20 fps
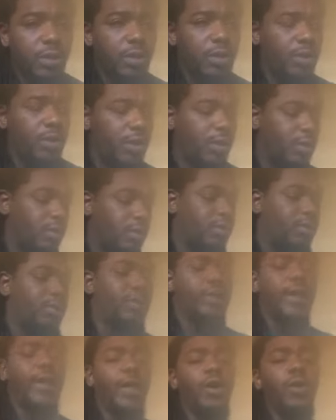And
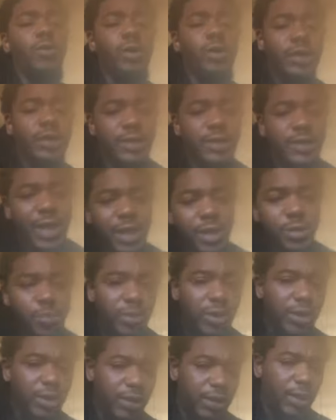they're going to
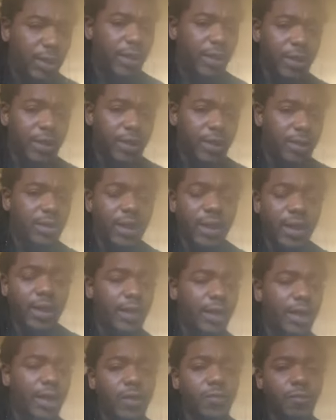continually think
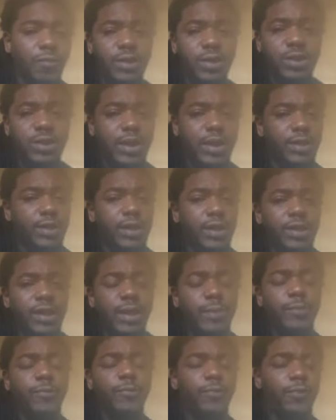evil just like they
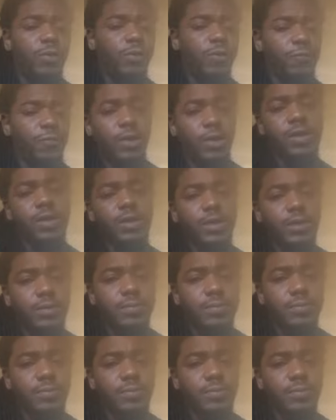did before the flood.